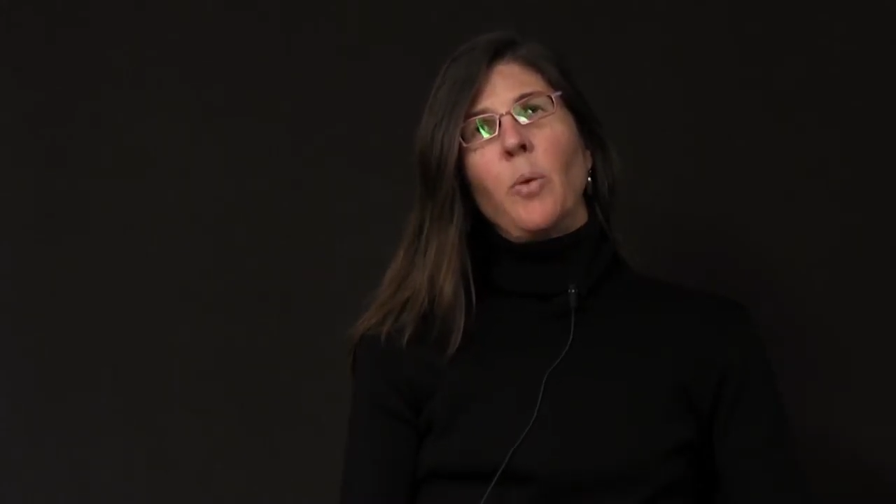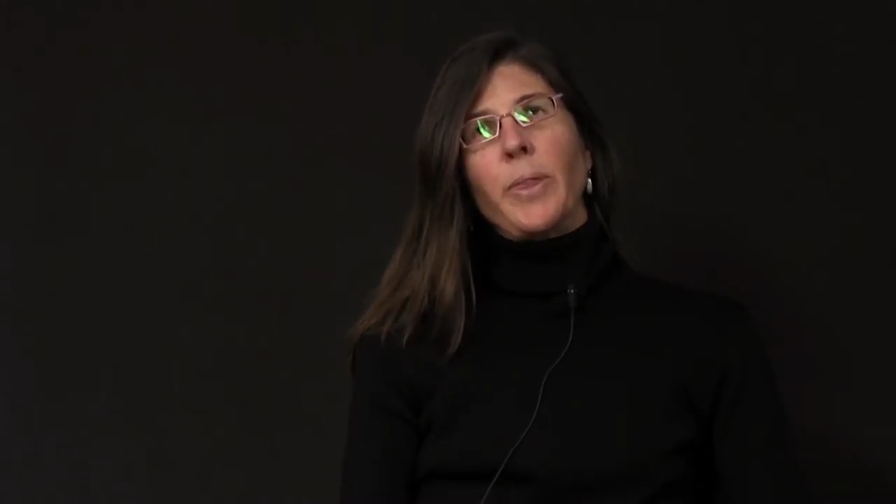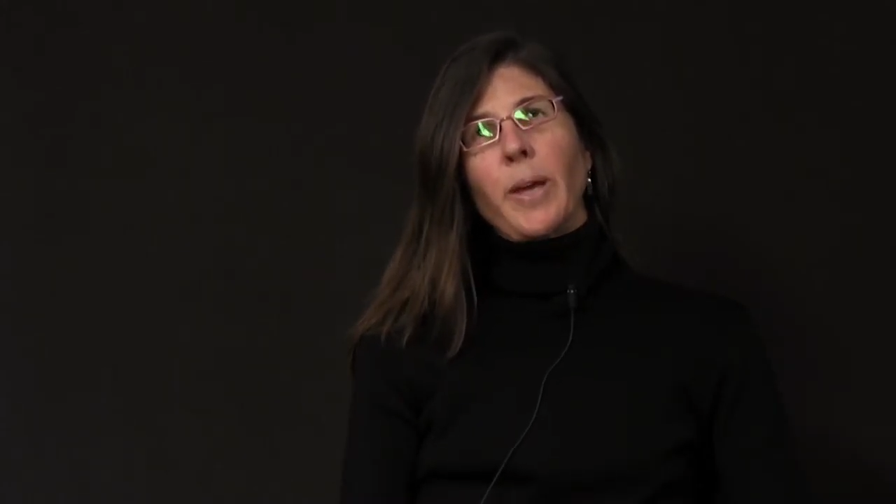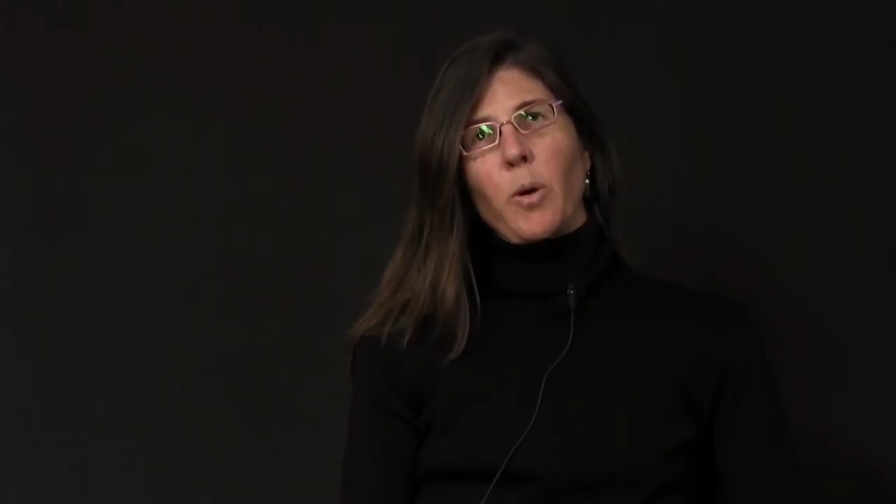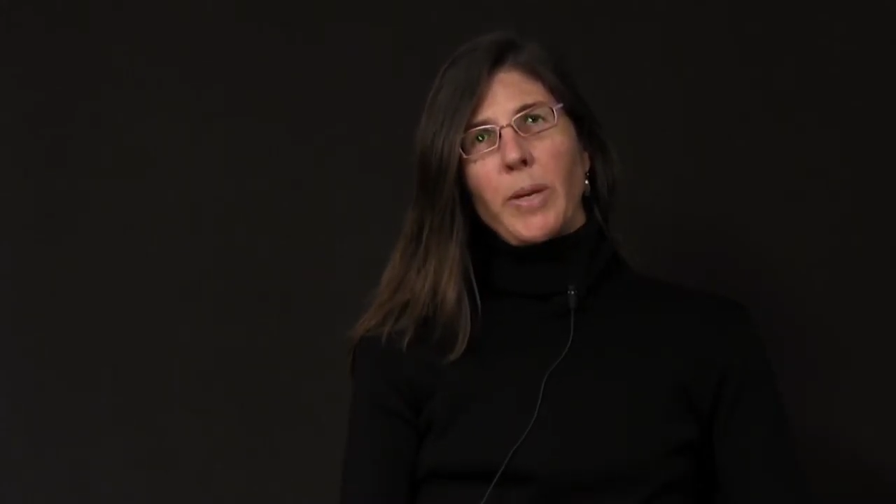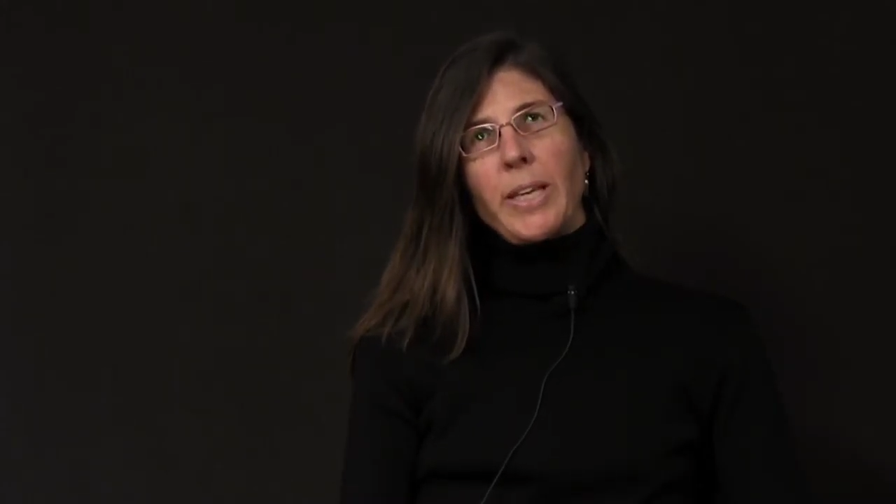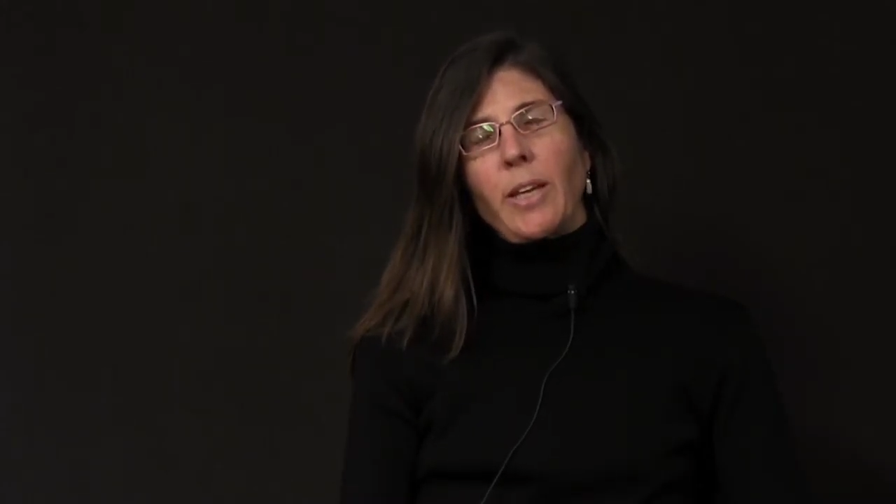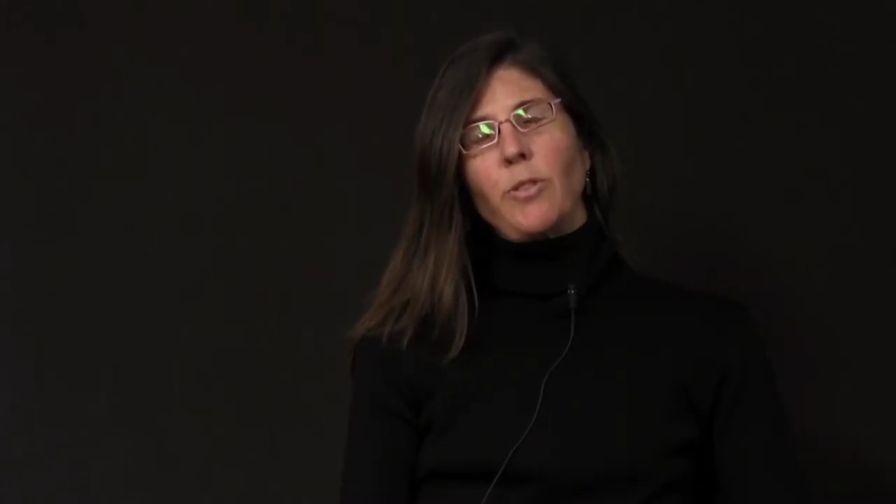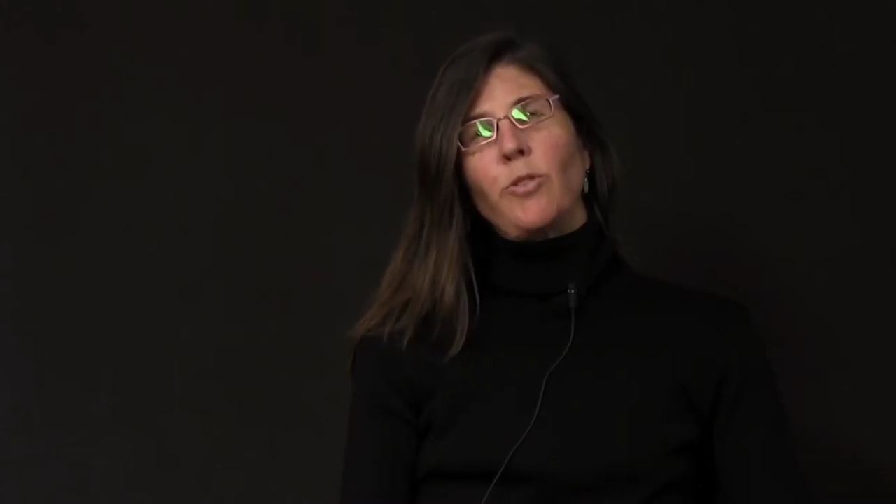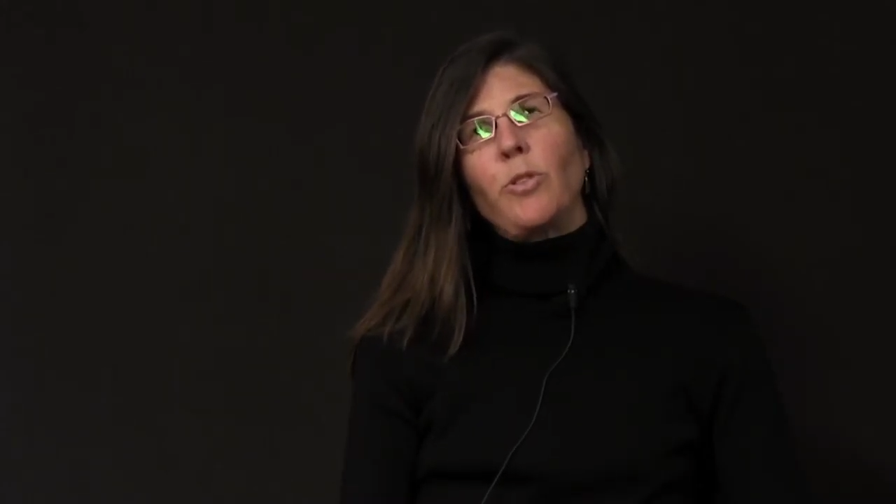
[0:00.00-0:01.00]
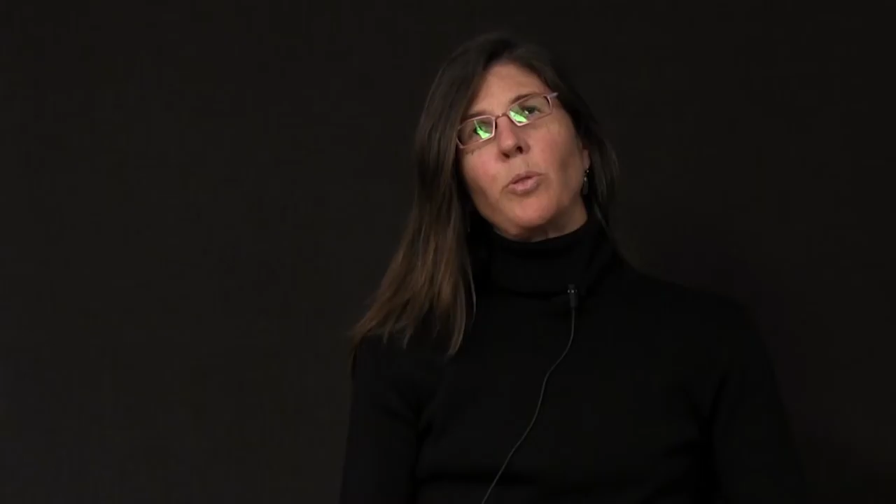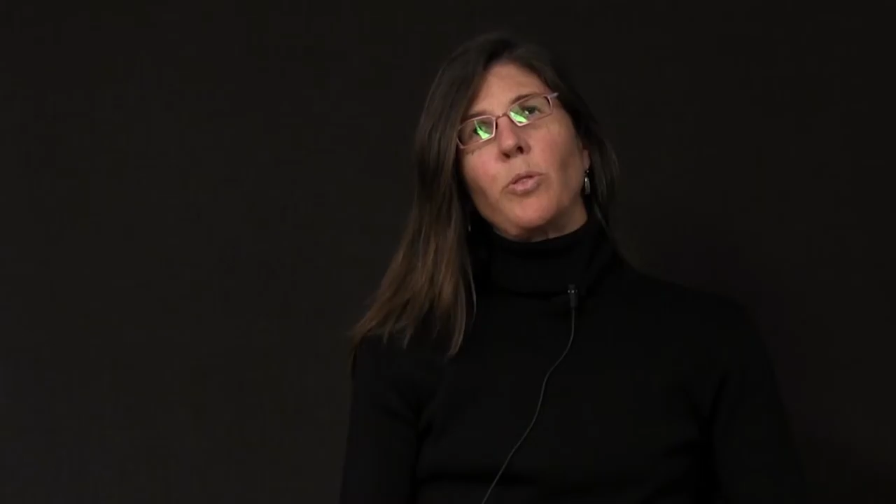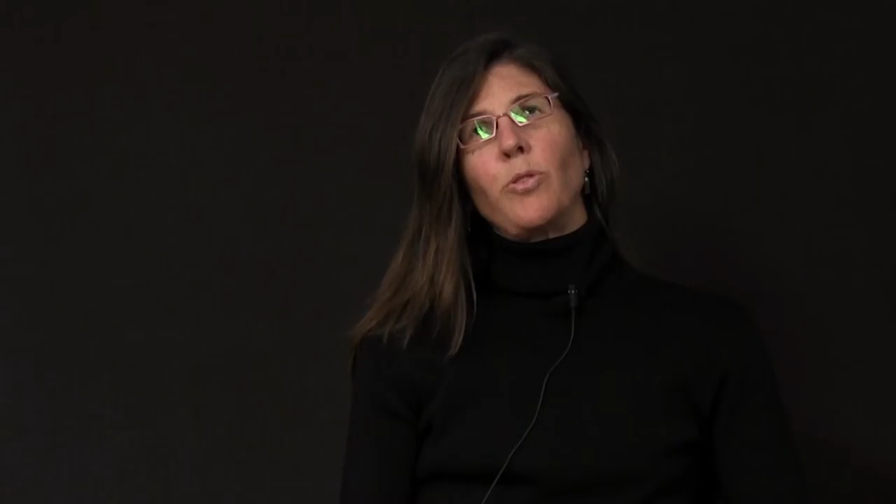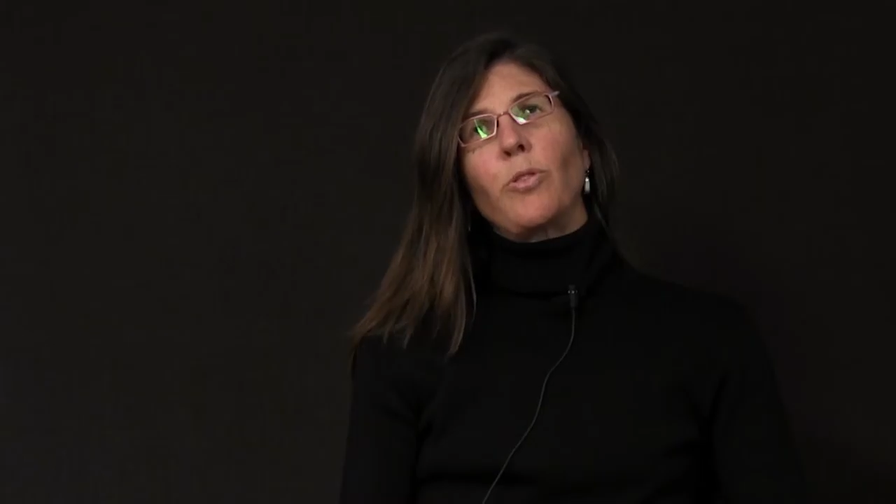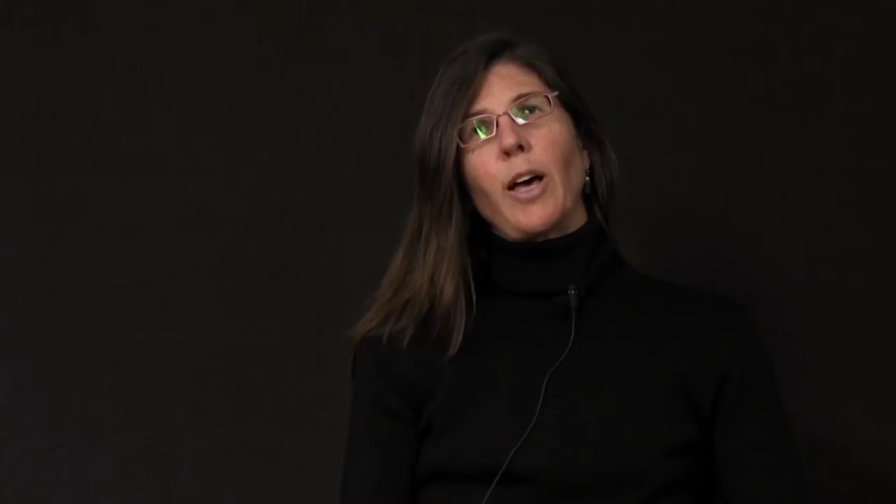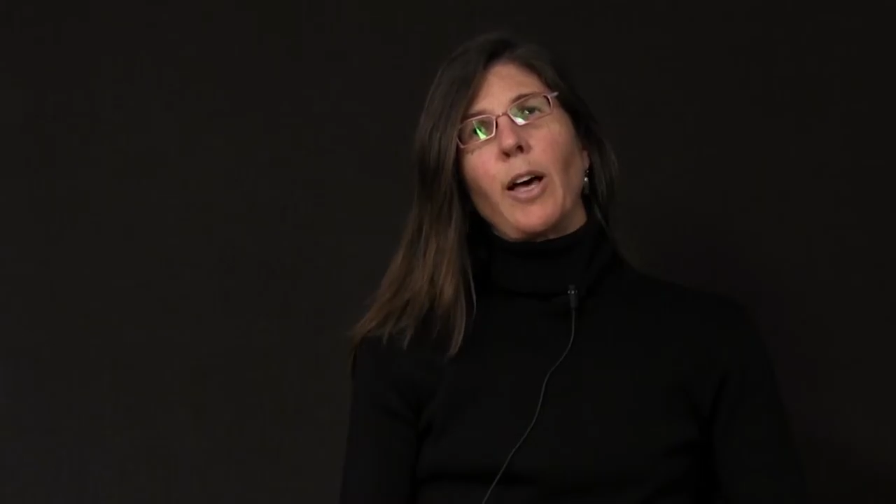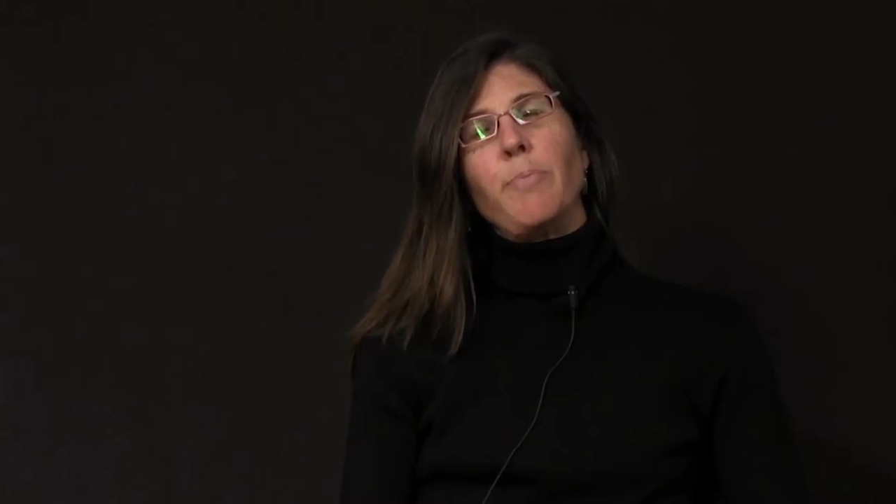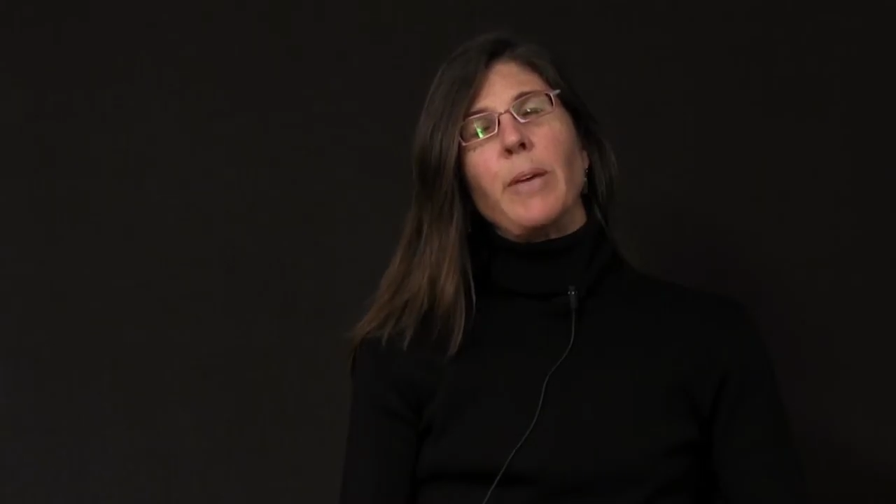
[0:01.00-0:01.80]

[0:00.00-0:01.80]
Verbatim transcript: with our weekend students, uh,